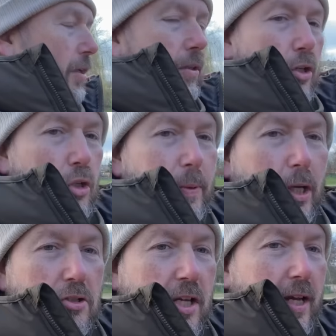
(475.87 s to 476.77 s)
They should be
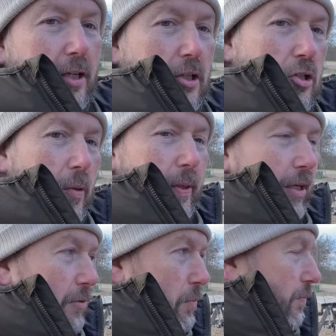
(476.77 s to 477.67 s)
on sale in the shop here
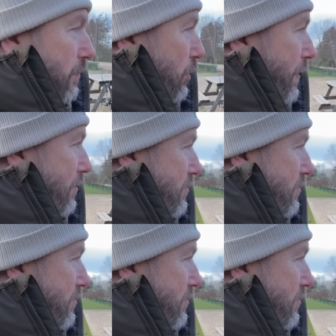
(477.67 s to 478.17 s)
at Bluebell's.